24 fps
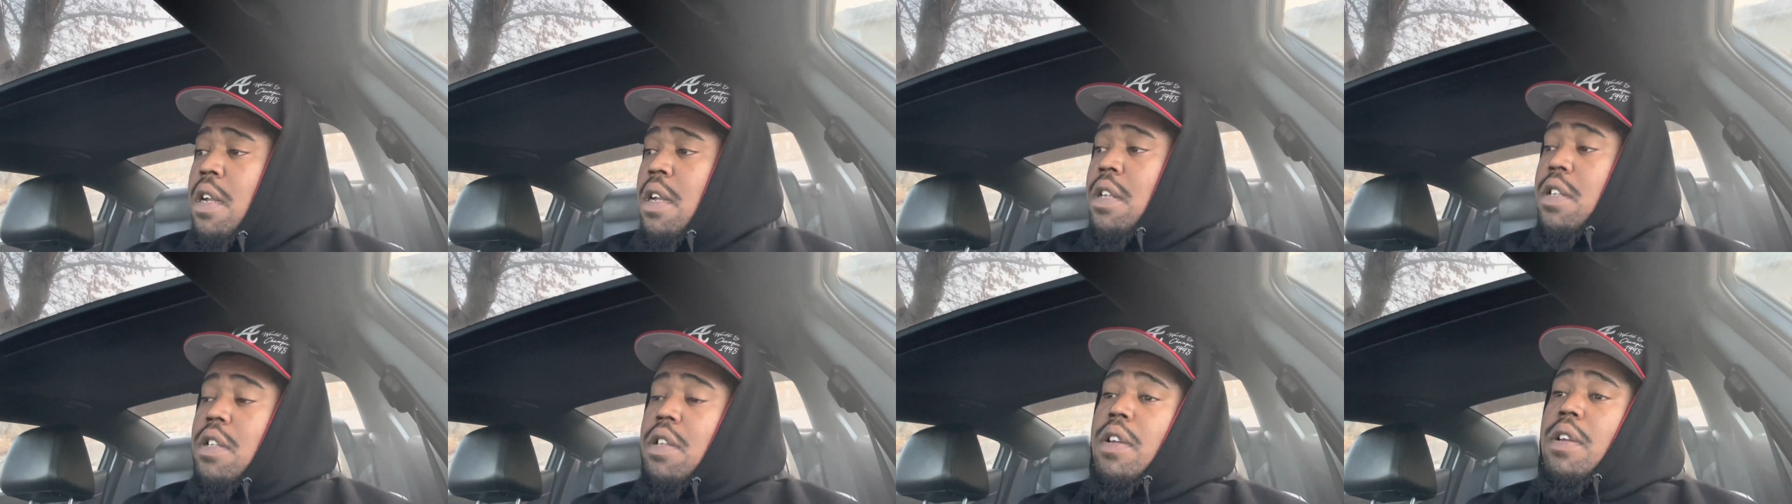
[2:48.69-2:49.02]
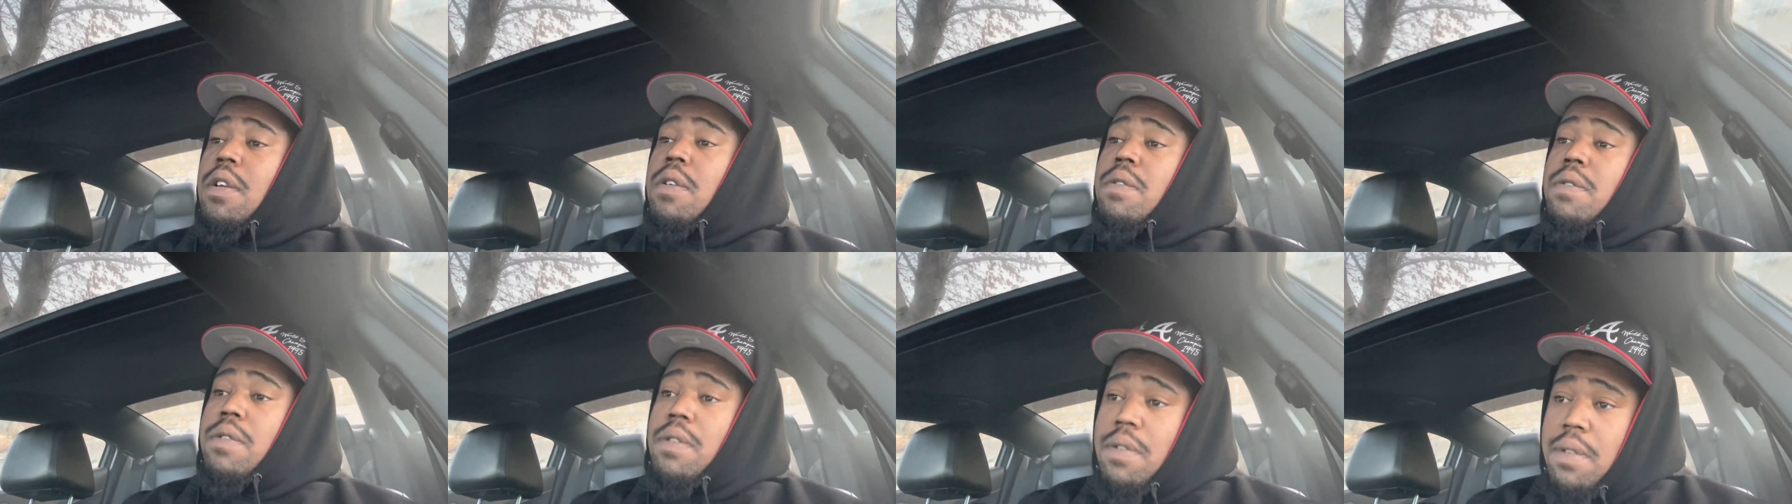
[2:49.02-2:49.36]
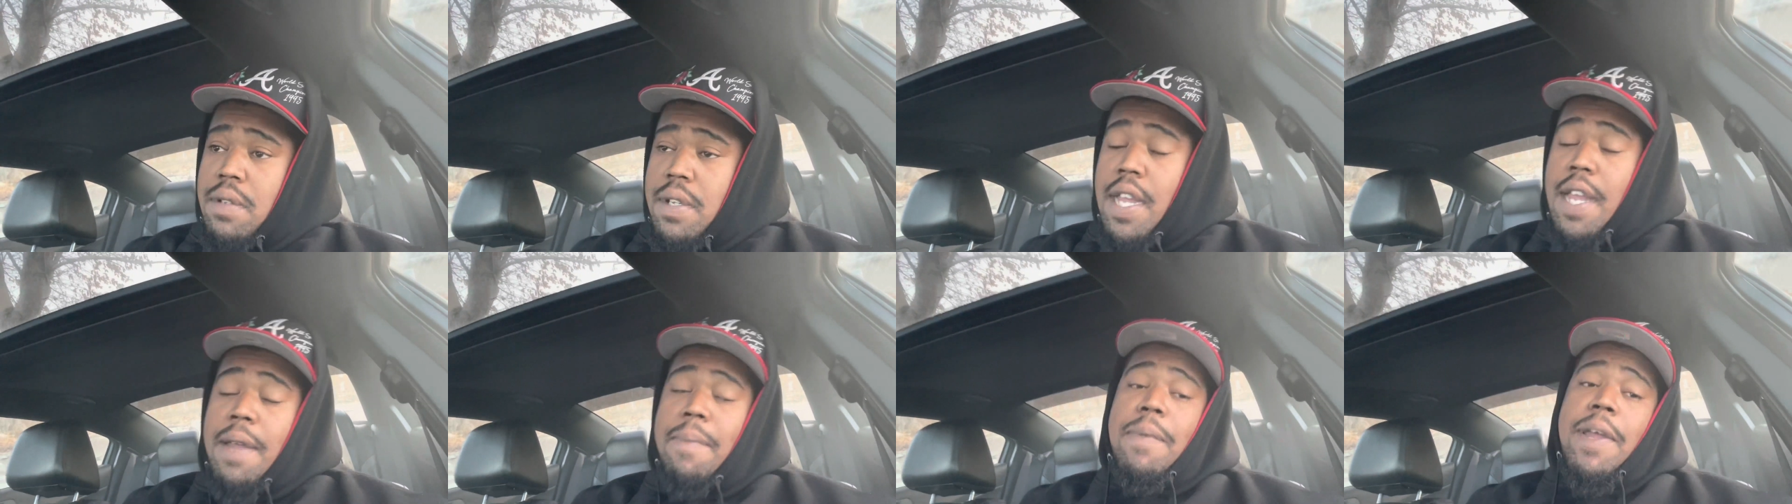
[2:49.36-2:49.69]
So
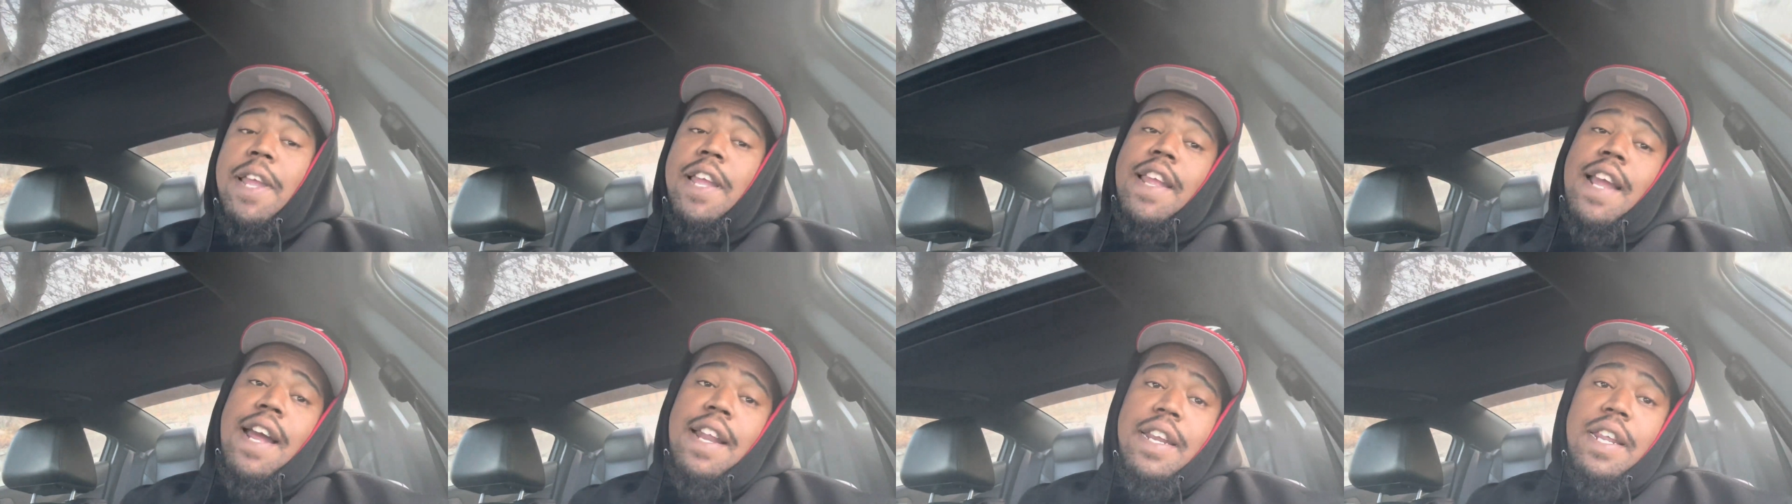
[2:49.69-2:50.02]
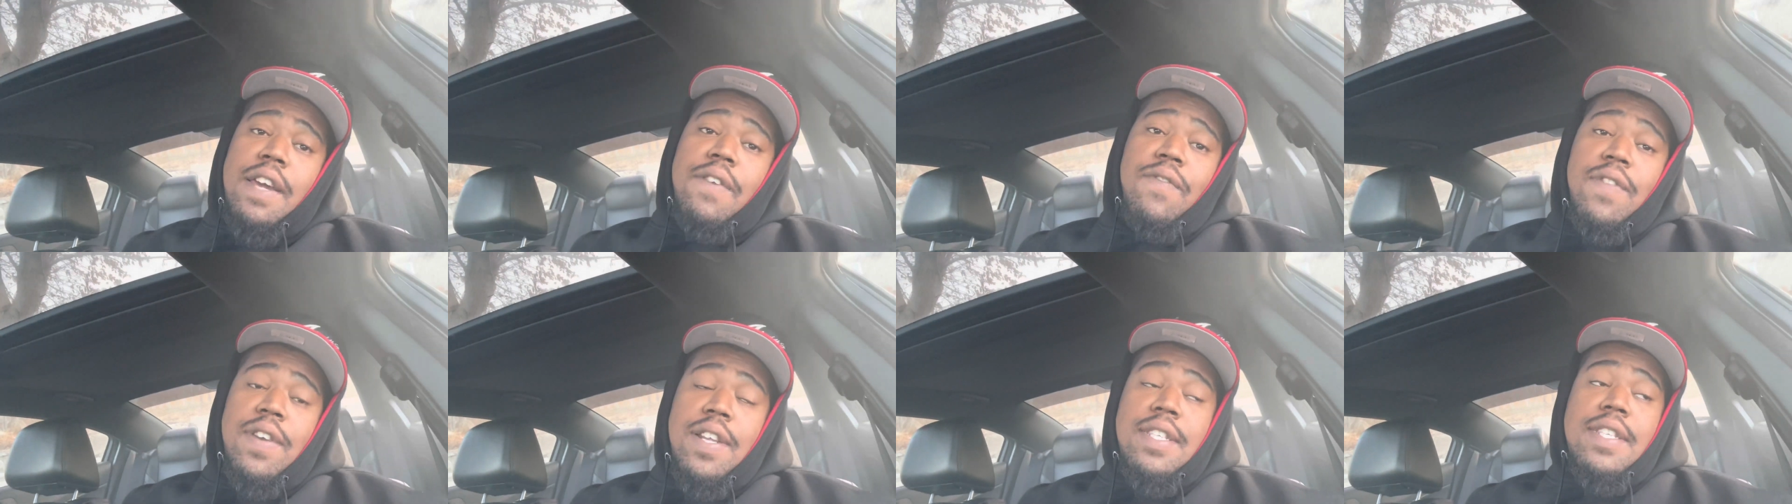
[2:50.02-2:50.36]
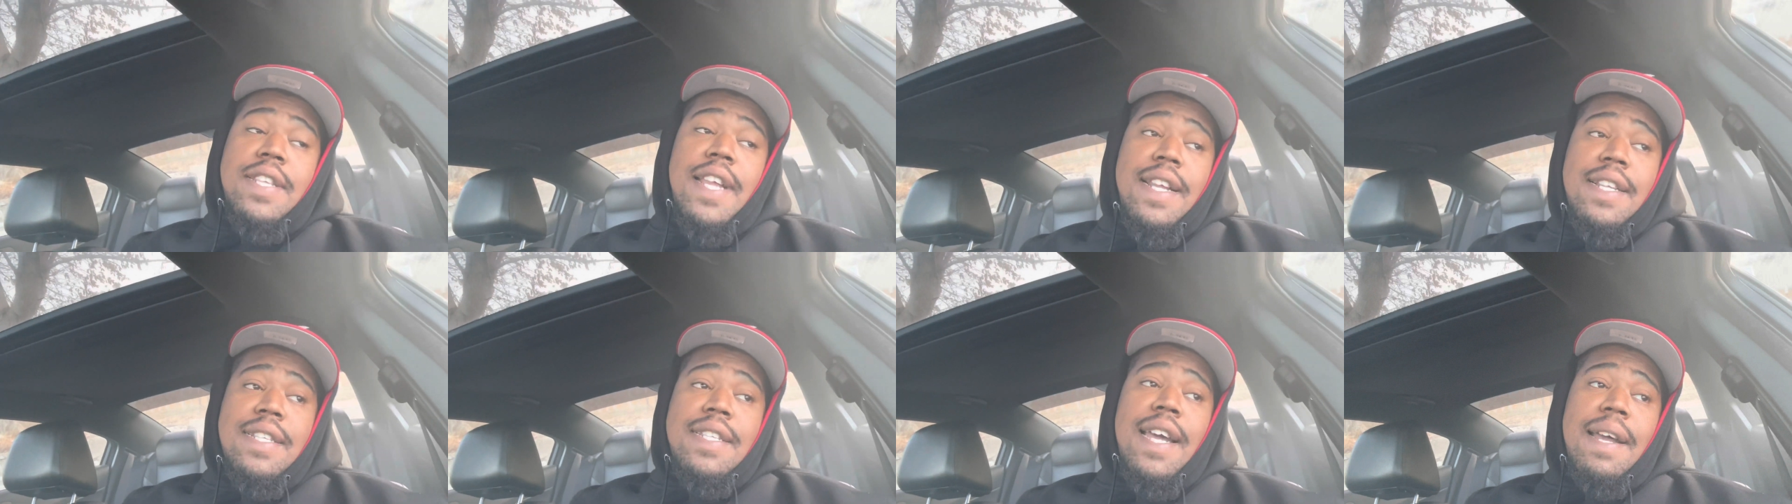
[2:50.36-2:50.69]
yeah, man, y'all definitely
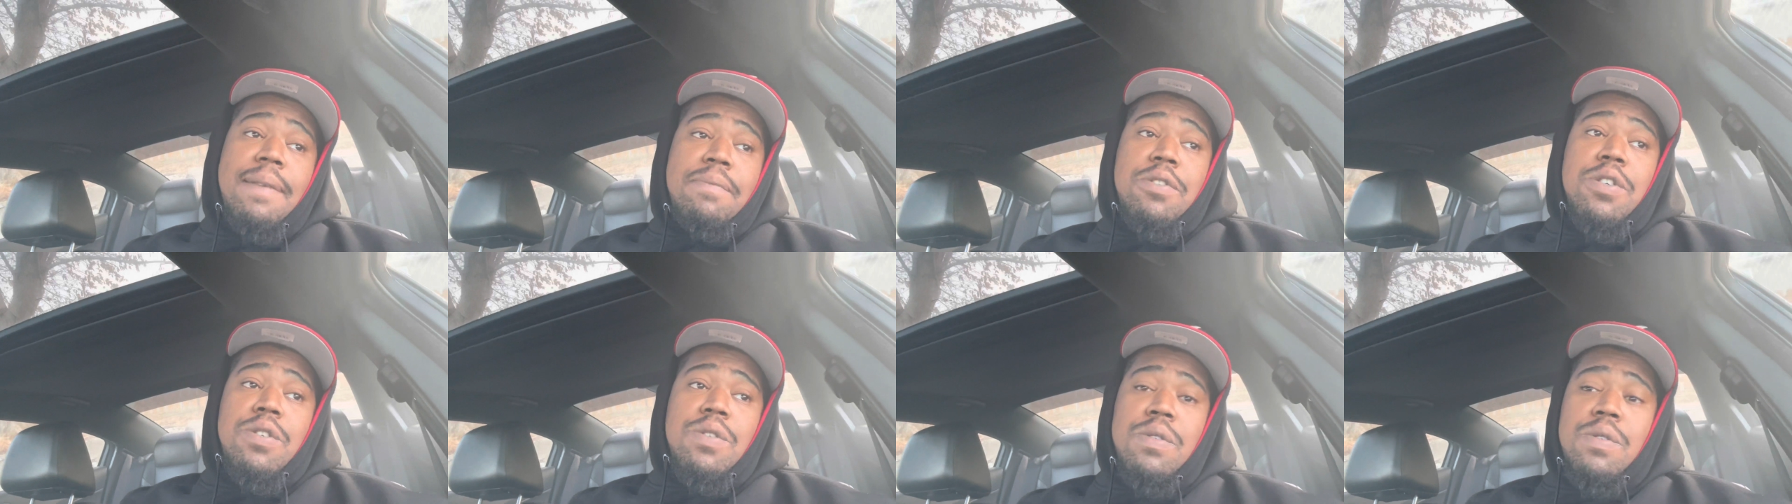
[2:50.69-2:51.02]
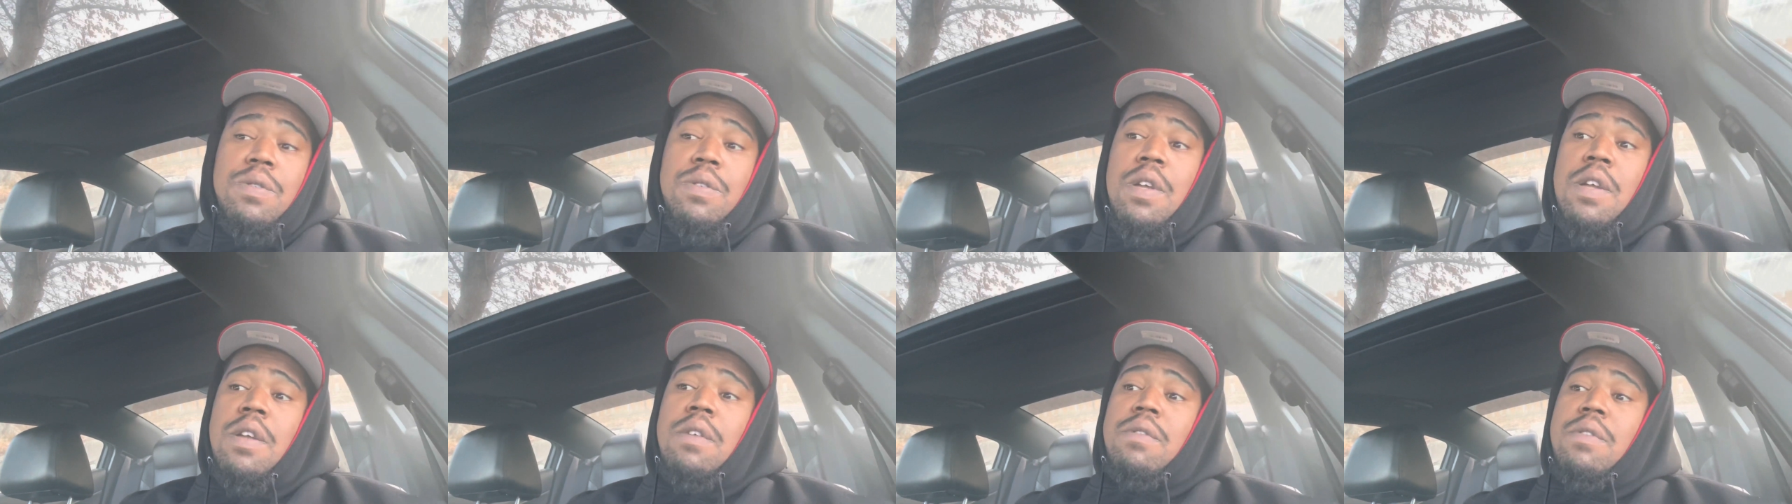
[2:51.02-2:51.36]
stay tapped tuned.